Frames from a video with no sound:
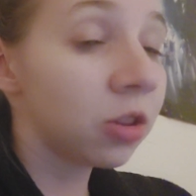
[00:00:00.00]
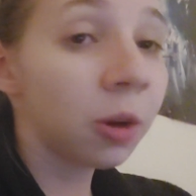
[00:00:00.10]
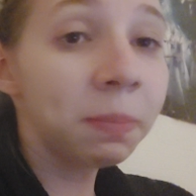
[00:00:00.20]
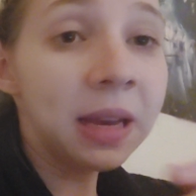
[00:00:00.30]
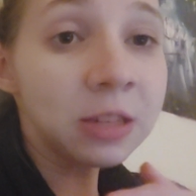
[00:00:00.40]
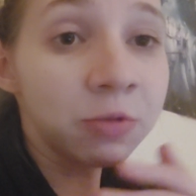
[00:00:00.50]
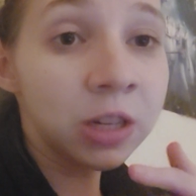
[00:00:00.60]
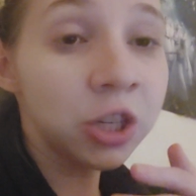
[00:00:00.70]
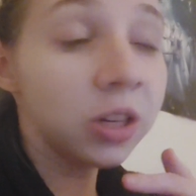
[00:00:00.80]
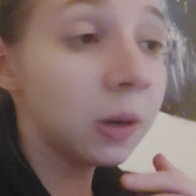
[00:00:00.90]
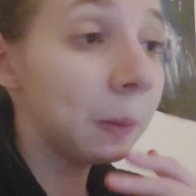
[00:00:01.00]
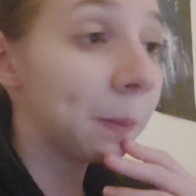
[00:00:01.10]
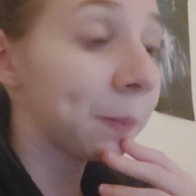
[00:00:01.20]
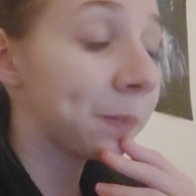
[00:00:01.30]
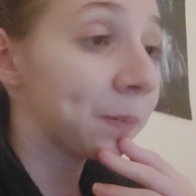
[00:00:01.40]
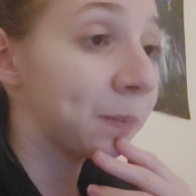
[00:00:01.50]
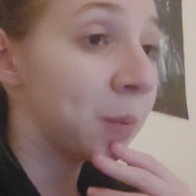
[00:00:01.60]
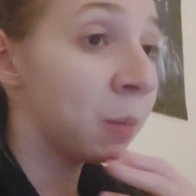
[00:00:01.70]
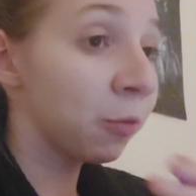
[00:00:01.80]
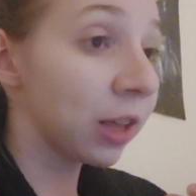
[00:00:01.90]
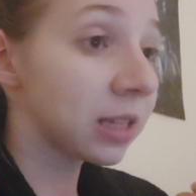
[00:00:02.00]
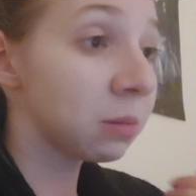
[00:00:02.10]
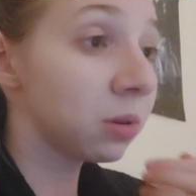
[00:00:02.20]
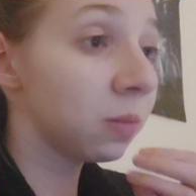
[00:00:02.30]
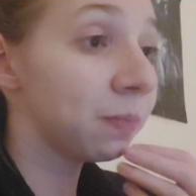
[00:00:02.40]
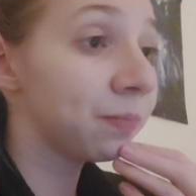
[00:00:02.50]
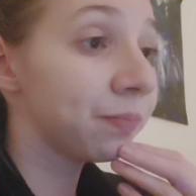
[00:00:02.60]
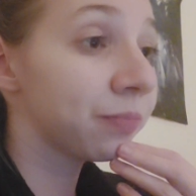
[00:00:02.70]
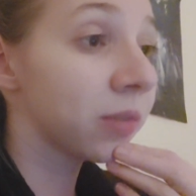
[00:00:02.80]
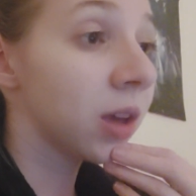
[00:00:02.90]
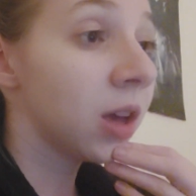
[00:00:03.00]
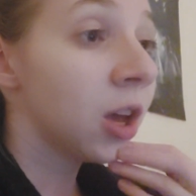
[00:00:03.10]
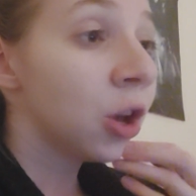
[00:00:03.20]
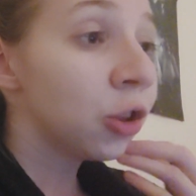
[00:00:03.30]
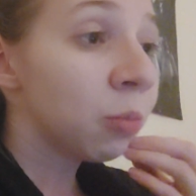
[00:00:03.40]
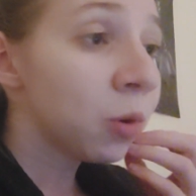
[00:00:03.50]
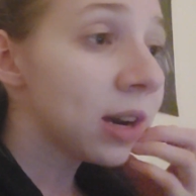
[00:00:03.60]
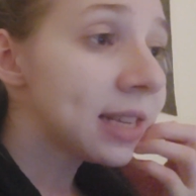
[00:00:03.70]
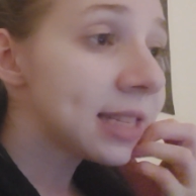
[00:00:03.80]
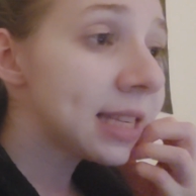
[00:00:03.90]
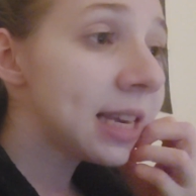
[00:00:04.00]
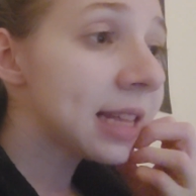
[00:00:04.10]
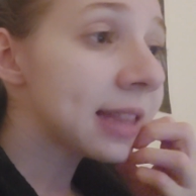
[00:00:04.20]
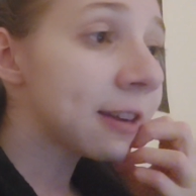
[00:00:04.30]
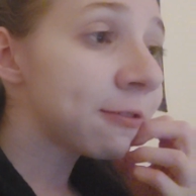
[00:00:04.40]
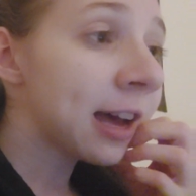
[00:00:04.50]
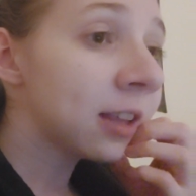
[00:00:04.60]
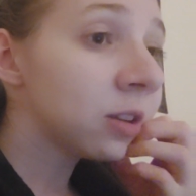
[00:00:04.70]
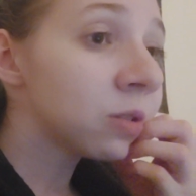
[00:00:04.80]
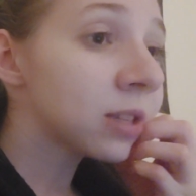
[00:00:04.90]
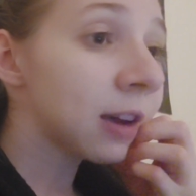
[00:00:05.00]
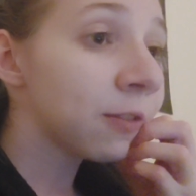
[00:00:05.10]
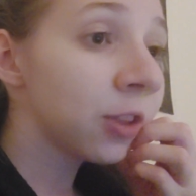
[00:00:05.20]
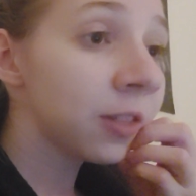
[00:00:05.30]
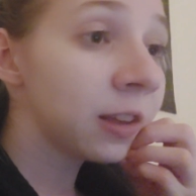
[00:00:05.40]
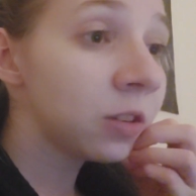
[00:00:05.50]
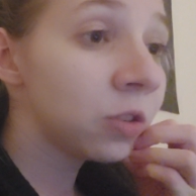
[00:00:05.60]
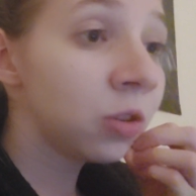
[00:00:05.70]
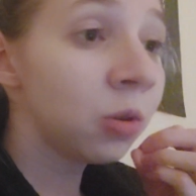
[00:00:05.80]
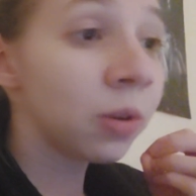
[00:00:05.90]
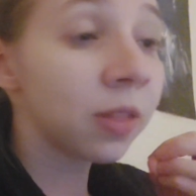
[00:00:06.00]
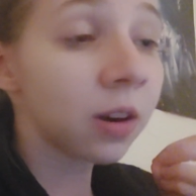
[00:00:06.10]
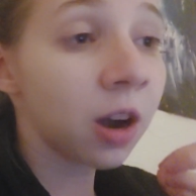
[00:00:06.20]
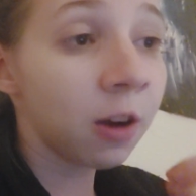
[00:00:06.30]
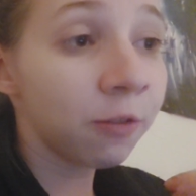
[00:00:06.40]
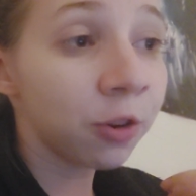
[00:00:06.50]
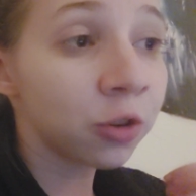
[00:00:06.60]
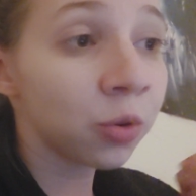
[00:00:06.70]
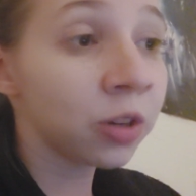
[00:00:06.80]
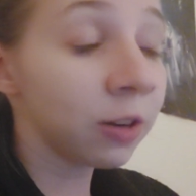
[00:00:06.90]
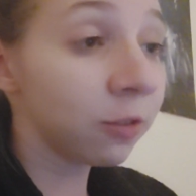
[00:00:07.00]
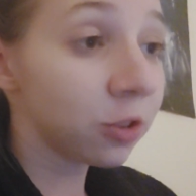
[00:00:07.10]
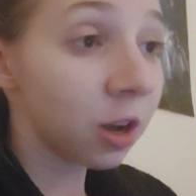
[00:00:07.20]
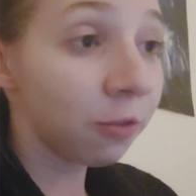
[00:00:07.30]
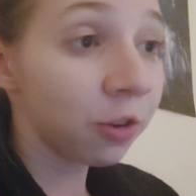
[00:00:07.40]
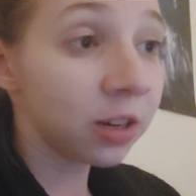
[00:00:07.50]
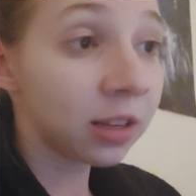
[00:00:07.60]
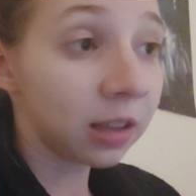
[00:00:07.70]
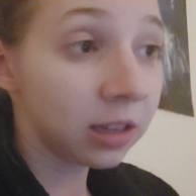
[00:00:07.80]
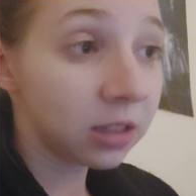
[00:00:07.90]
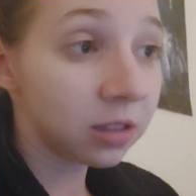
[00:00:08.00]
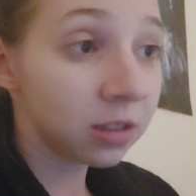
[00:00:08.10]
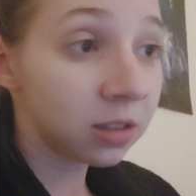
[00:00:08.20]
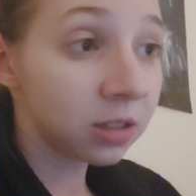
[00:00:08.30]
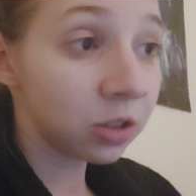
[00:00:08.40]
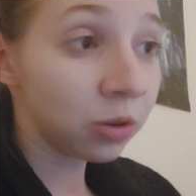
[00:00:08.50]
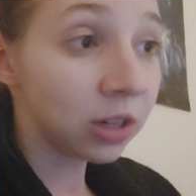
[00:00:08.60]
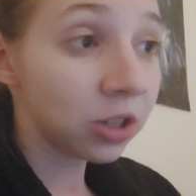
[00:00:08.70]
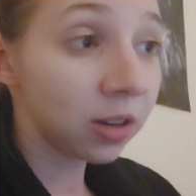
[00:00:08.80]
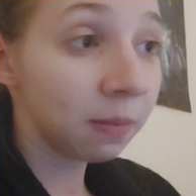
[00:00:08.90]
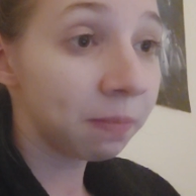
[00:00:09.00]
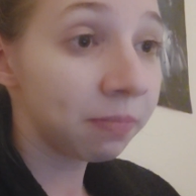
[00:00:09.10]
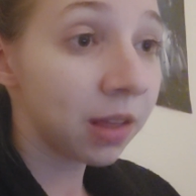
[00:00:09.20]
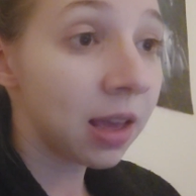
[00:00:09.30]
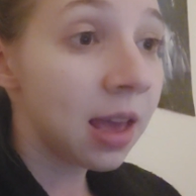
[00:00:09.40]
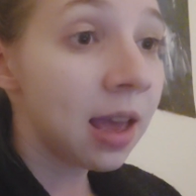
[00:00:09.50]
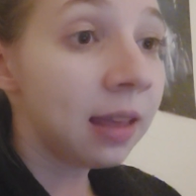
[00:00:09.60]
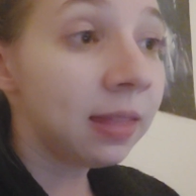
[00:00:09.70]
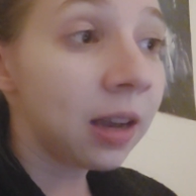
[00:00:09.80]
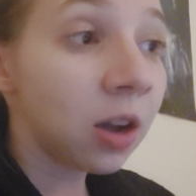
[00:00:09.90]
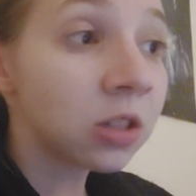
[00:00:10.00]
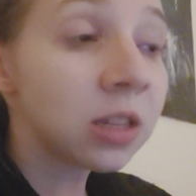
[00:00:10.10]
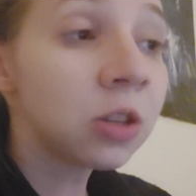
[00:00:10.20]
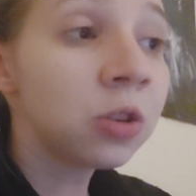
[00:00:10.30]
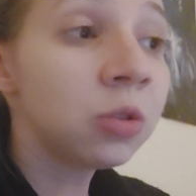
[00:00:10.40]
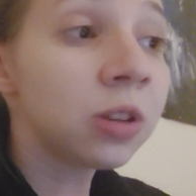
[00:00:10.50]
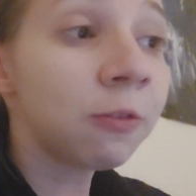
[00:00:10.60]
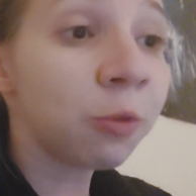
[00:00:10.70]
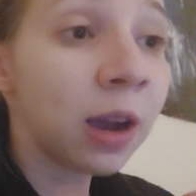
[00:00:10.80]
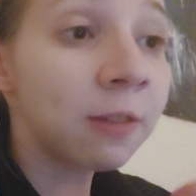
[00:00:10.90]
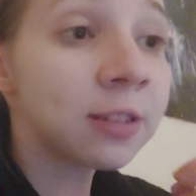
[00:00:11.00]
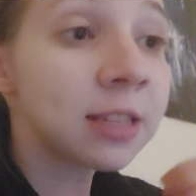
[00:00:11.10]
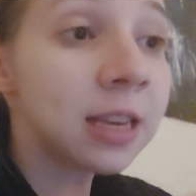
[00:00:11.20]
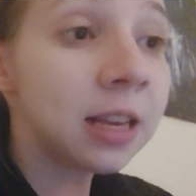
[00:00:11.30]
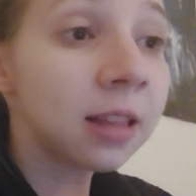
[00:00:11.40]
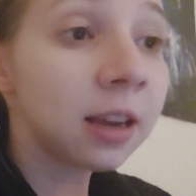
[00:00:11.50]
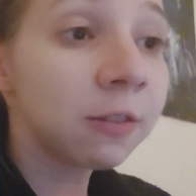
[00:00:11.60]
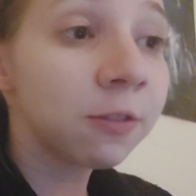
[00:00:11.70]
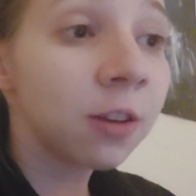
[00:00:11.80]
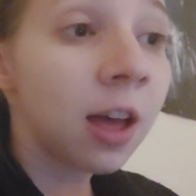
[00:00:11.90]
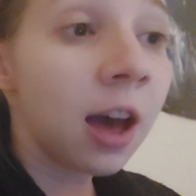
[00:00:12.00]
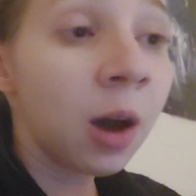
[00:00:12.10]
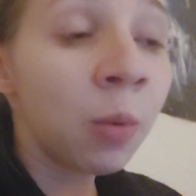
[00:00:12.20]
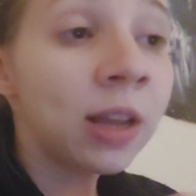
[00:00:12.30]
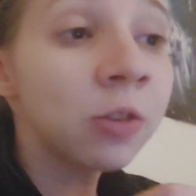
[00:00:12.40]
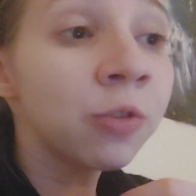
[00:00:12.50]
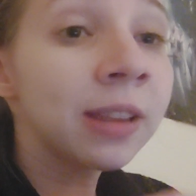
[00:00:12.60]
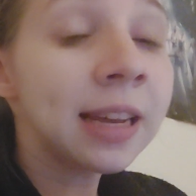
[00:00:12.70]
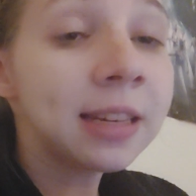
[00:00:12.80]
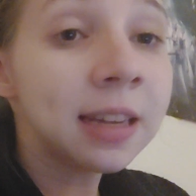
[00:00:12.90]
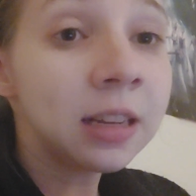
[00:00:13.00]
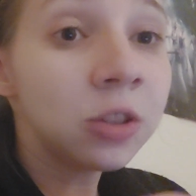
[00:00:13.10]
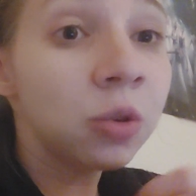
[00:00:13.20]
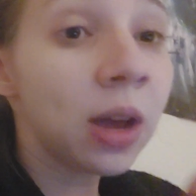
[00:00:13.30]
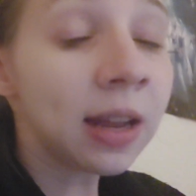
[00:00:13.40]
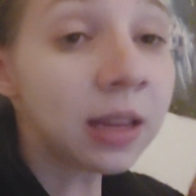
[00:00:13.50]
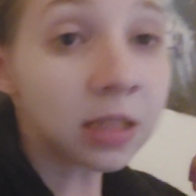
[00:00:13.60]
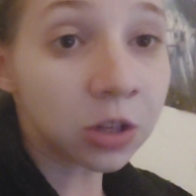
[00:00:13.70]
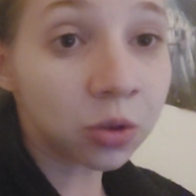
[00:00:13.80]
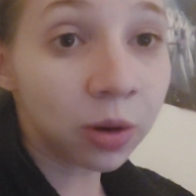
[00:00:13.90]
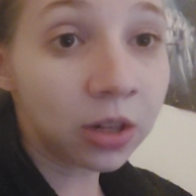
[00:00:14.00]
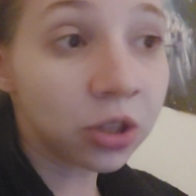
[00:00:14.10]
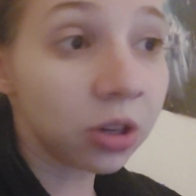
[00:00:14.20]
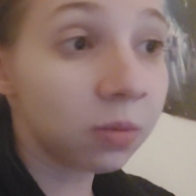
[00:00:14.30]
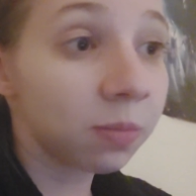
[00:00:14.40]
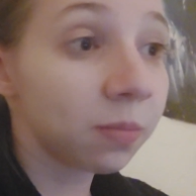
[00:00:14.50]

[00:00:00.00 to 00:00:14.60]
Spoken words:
Not be as rigid, be more flexible. The more they see that their values have nothing to do with their comfort or discomfort in any situation, they constitute a way of seeing life, a way to relating to any situation.